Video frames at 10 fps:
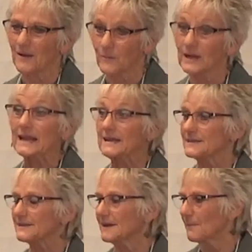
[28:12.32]

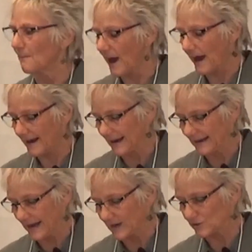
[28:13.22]
released by
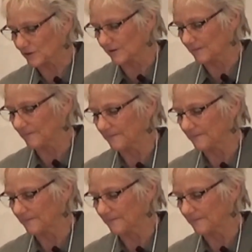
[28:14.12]
an angel.